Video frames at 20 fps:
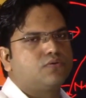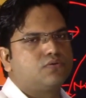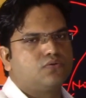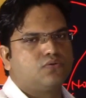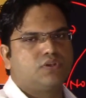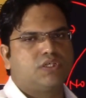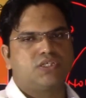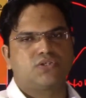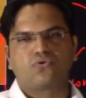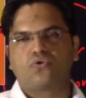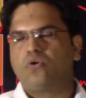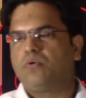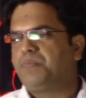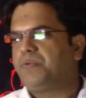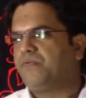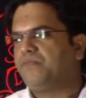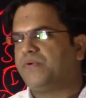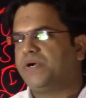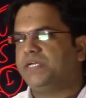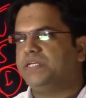So the scope
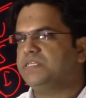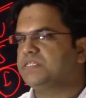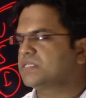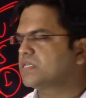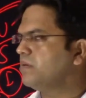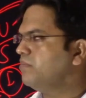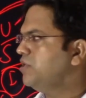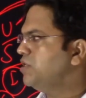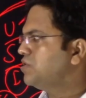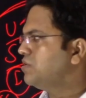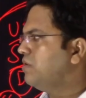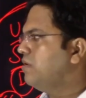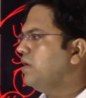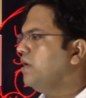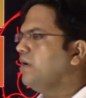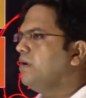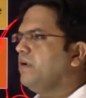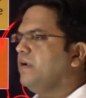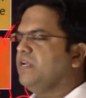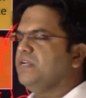of finance commission
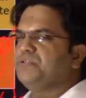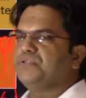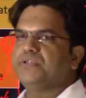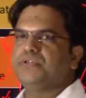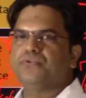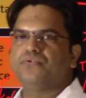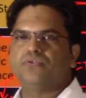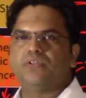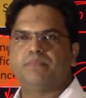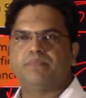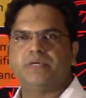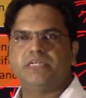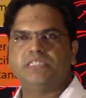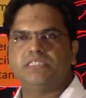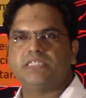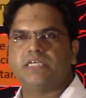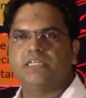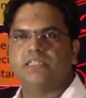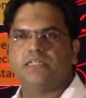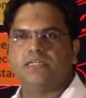in relation to the
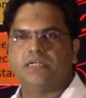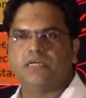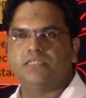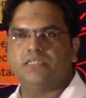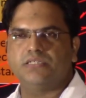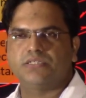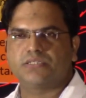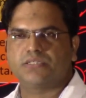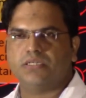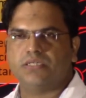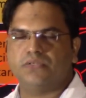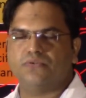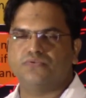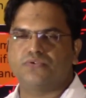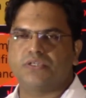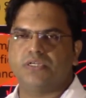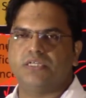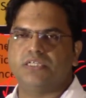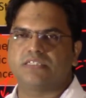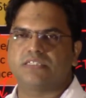Panchayati Raj
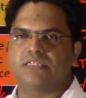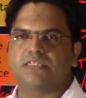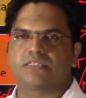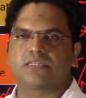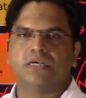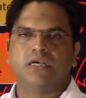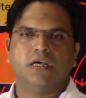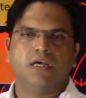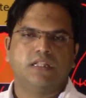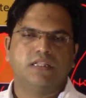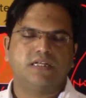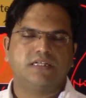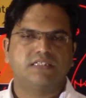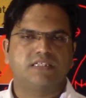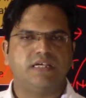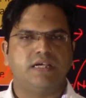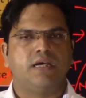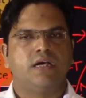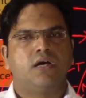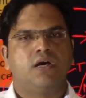institution is this, that
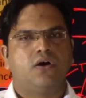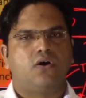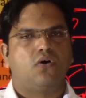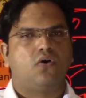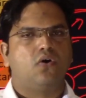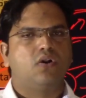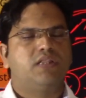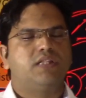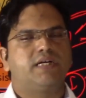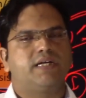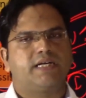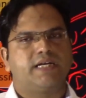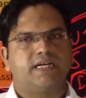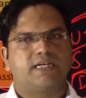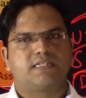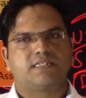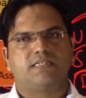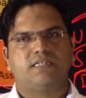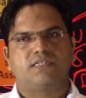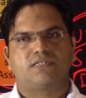see, all the
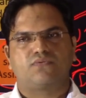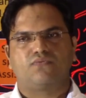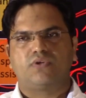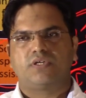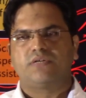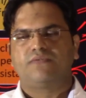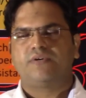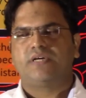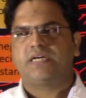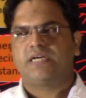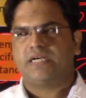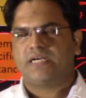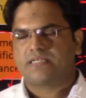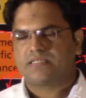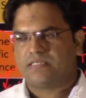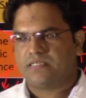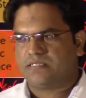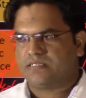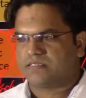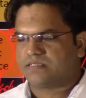taxes, whatever
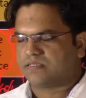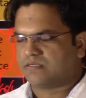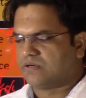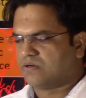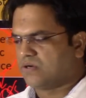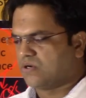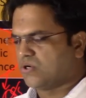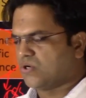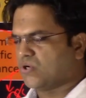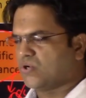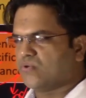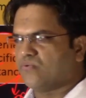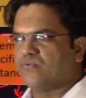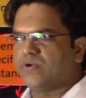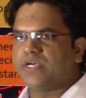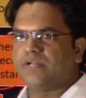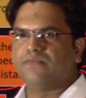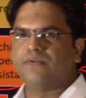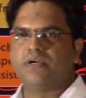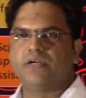taxes or
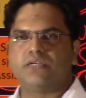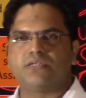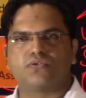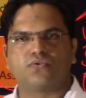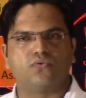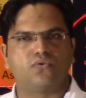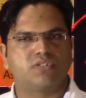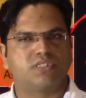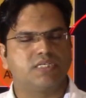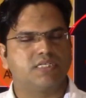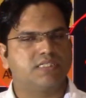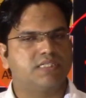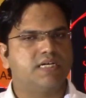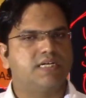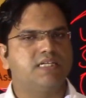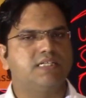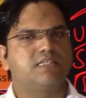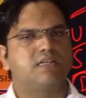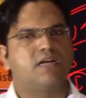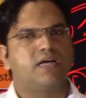whatever resources that
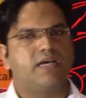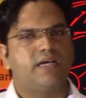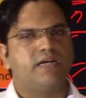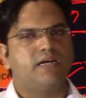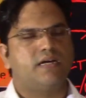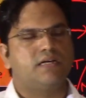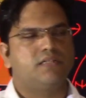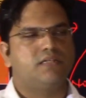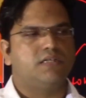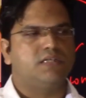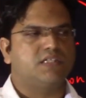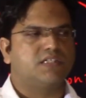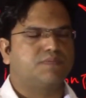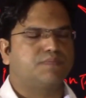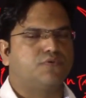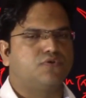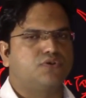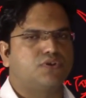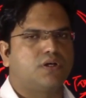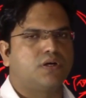is lying at the
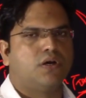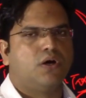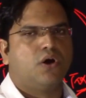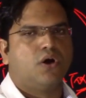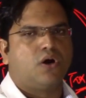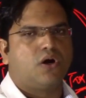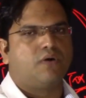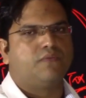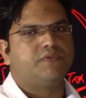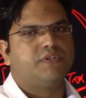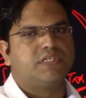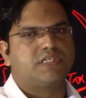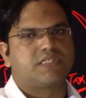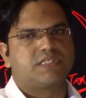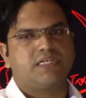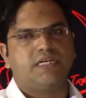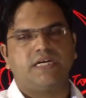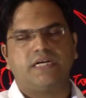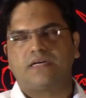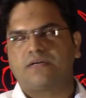disposal of the
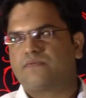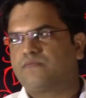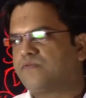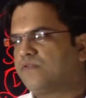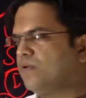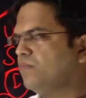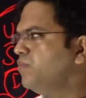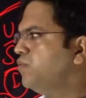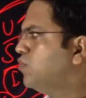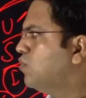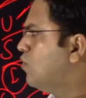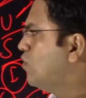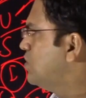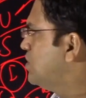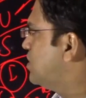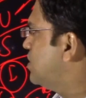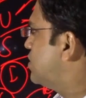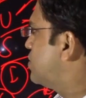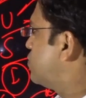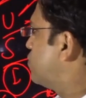state, from
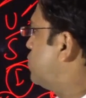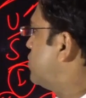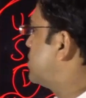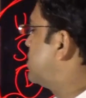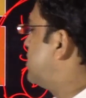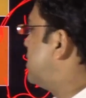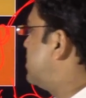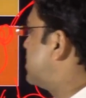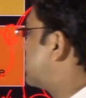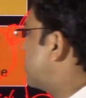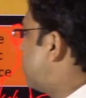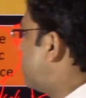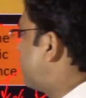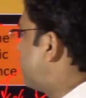those resources or